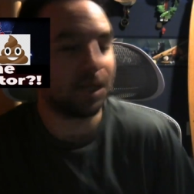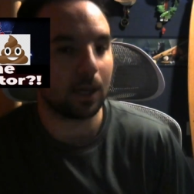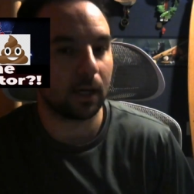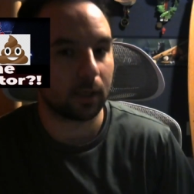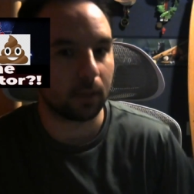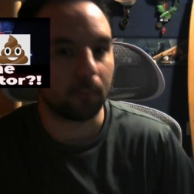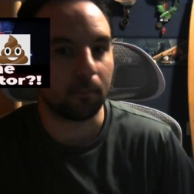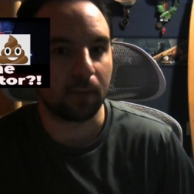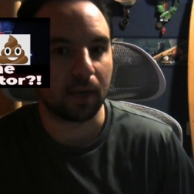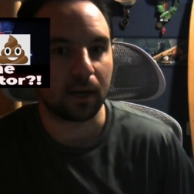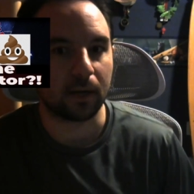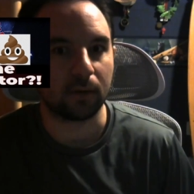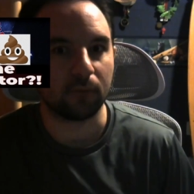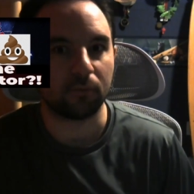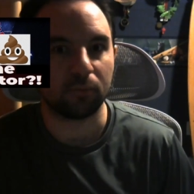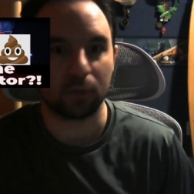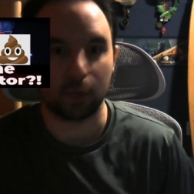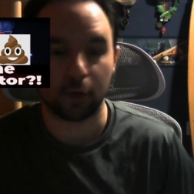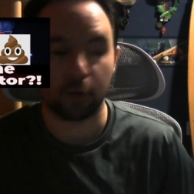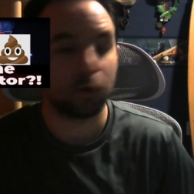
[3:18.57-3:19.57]
a
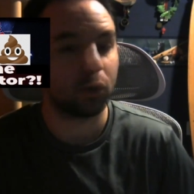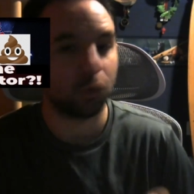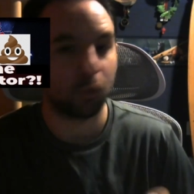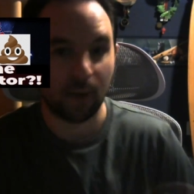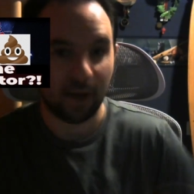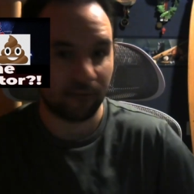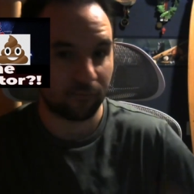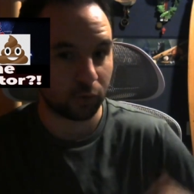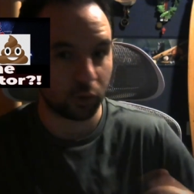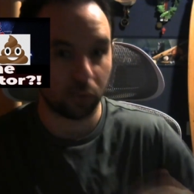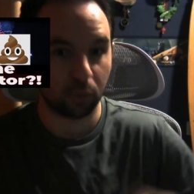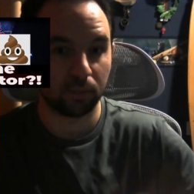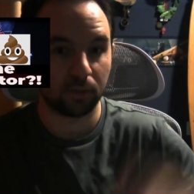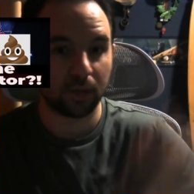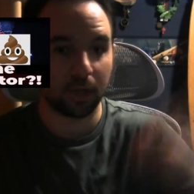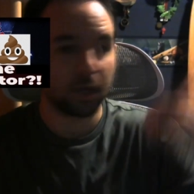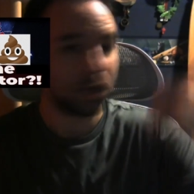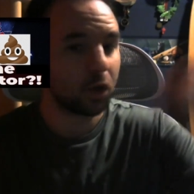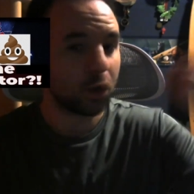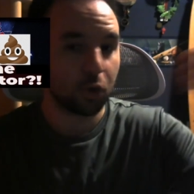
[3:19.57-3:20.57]
competitive player, you have to go
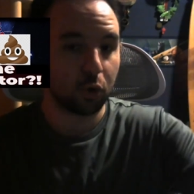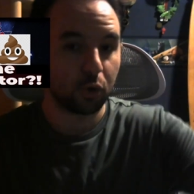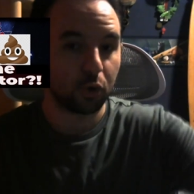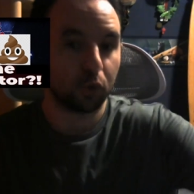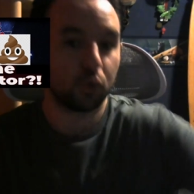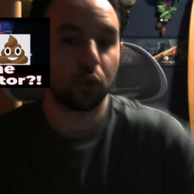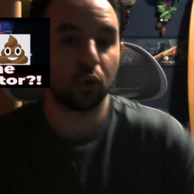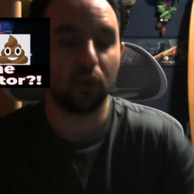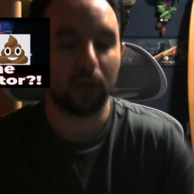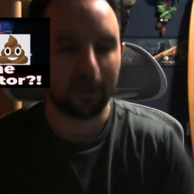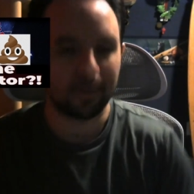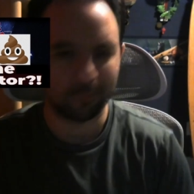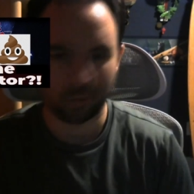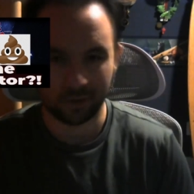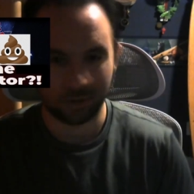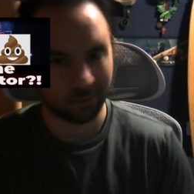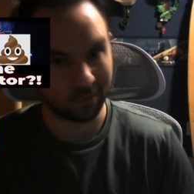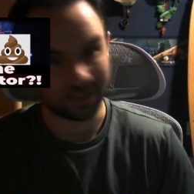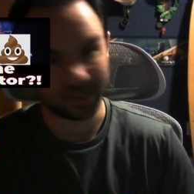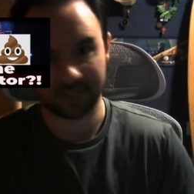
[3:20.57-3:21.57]
play Dueling
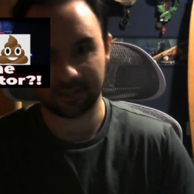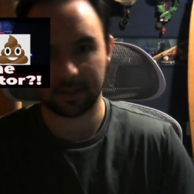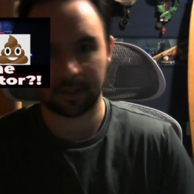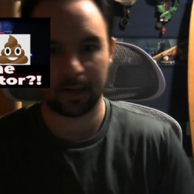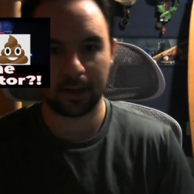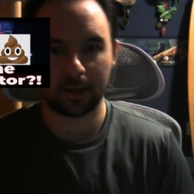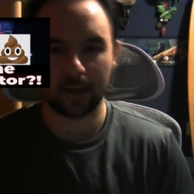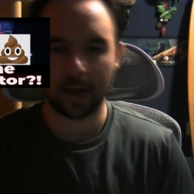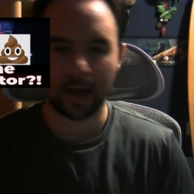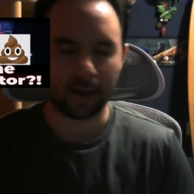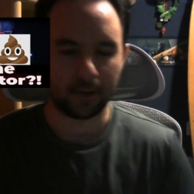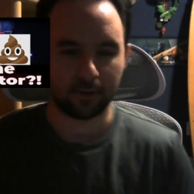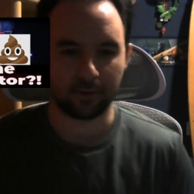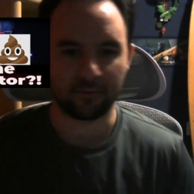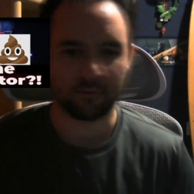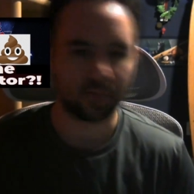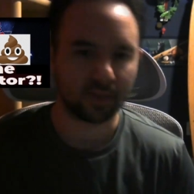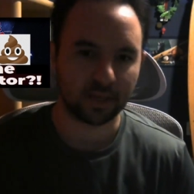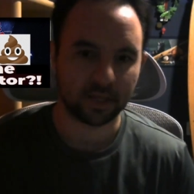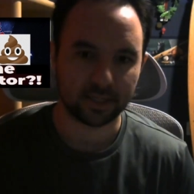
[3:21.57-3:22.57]
Book, which I, I don't
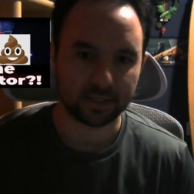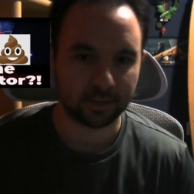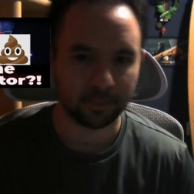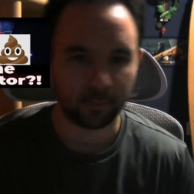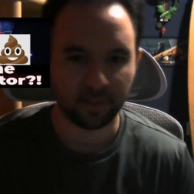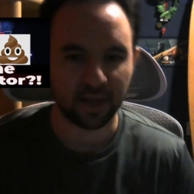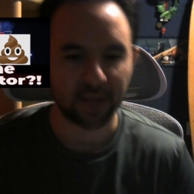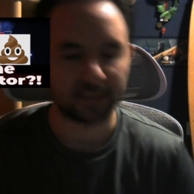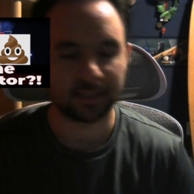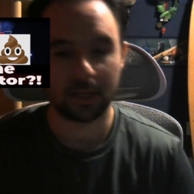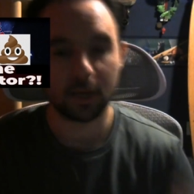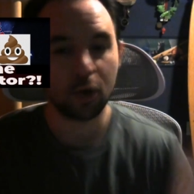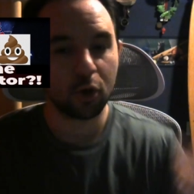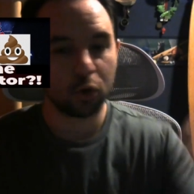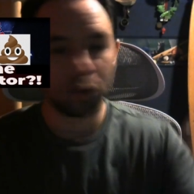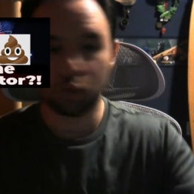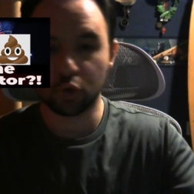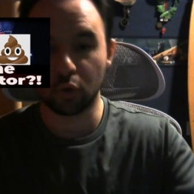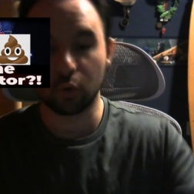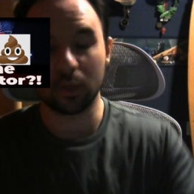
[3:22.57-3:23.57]
even think is the best.
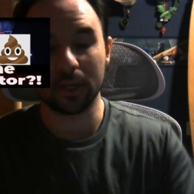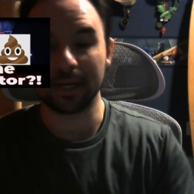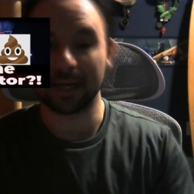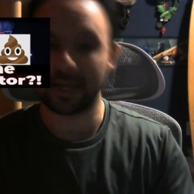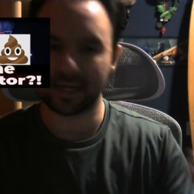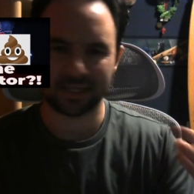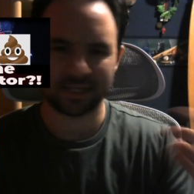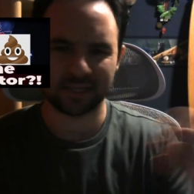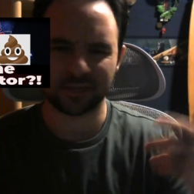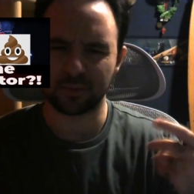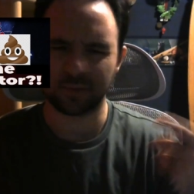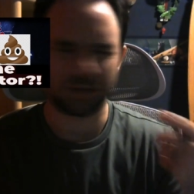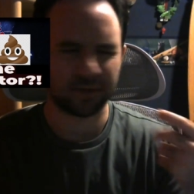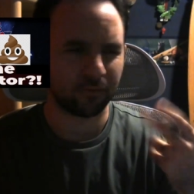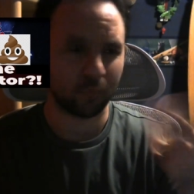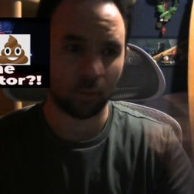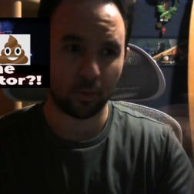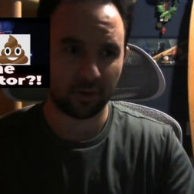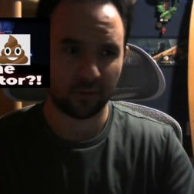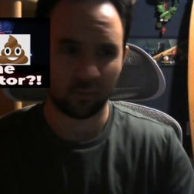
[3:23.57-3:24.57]
Dueling Nexus, which
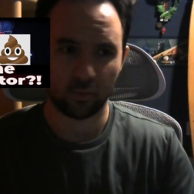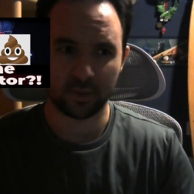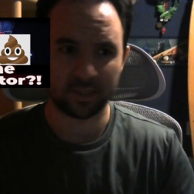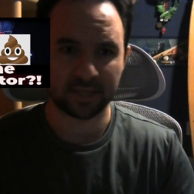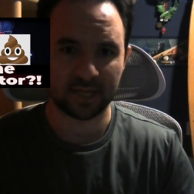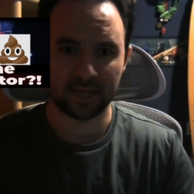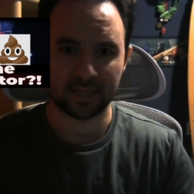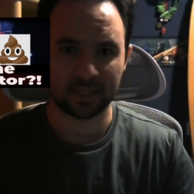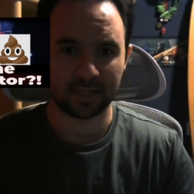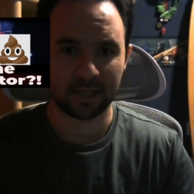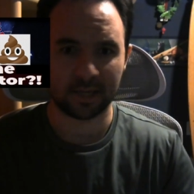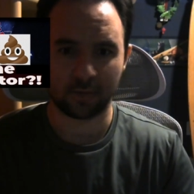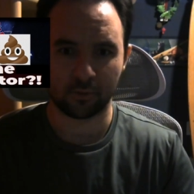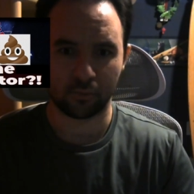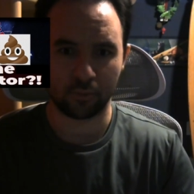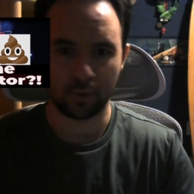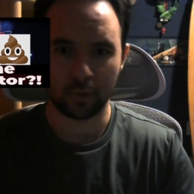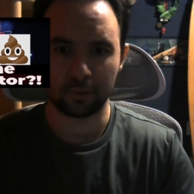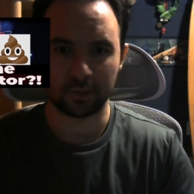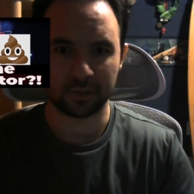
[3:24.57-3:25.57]
for whatever reason has a lot
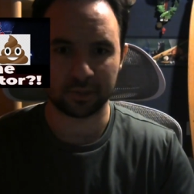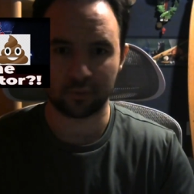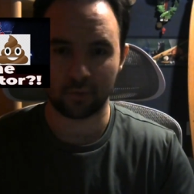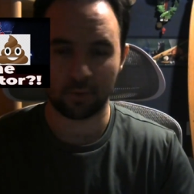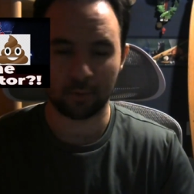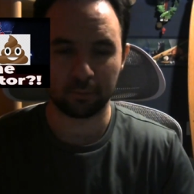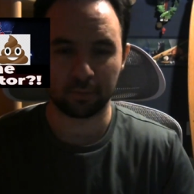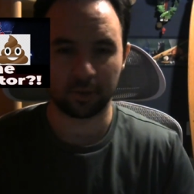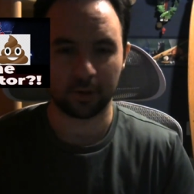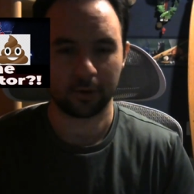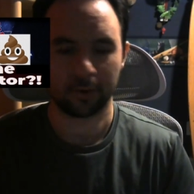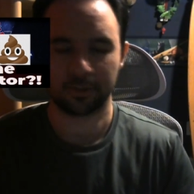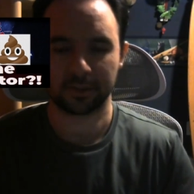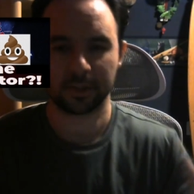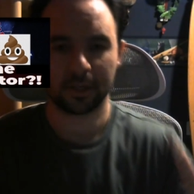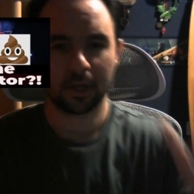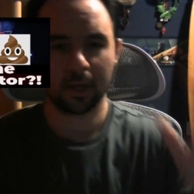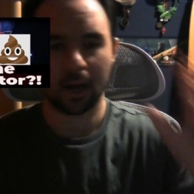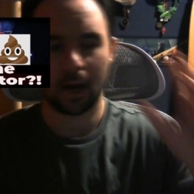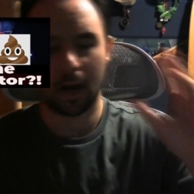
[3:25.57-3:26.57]
of rogue scrub
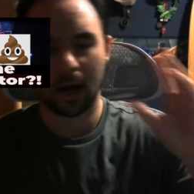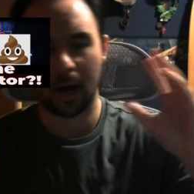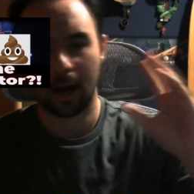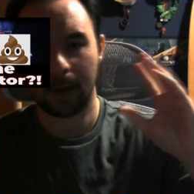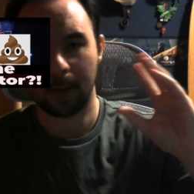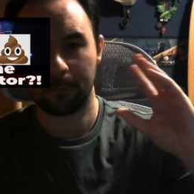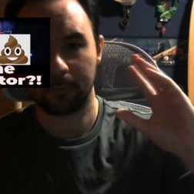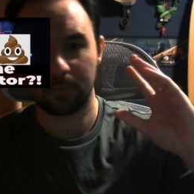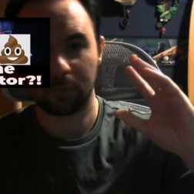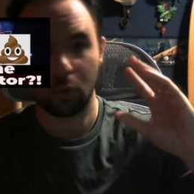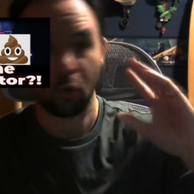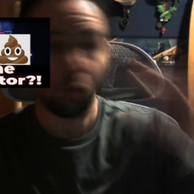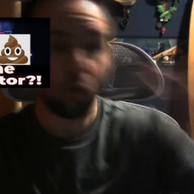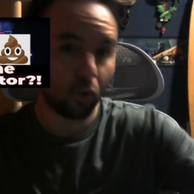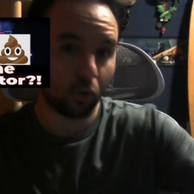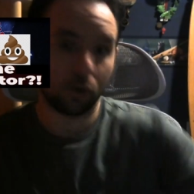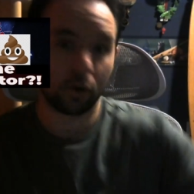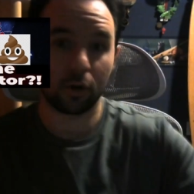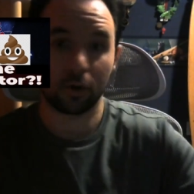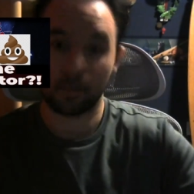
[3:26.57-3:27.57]
players. Um,
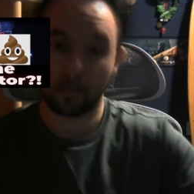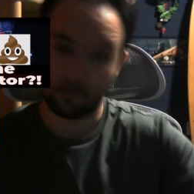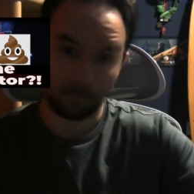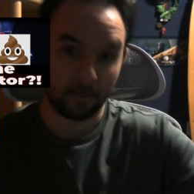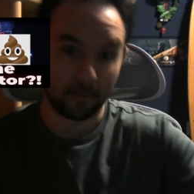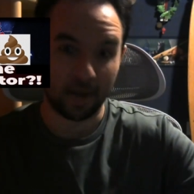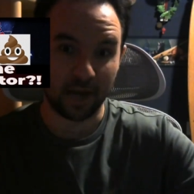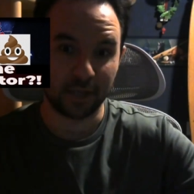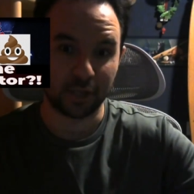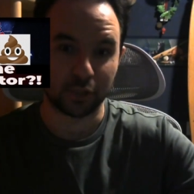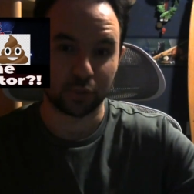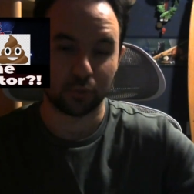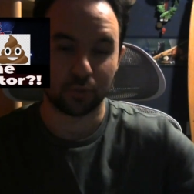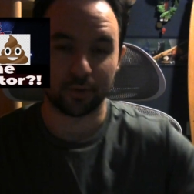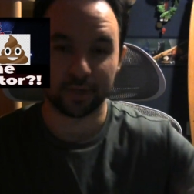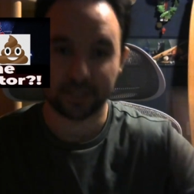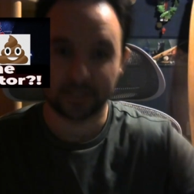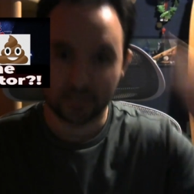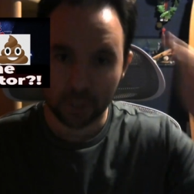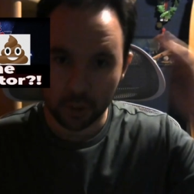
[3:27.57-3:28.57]
or, my
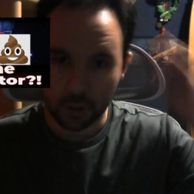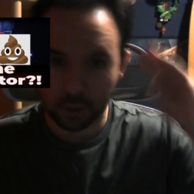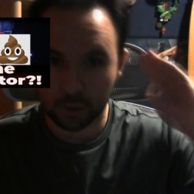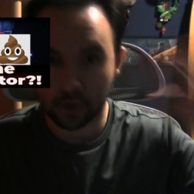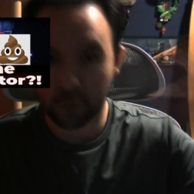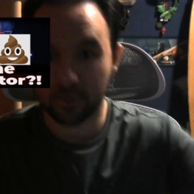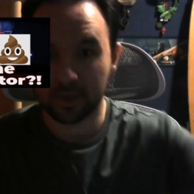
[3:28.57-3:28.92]
choice, you go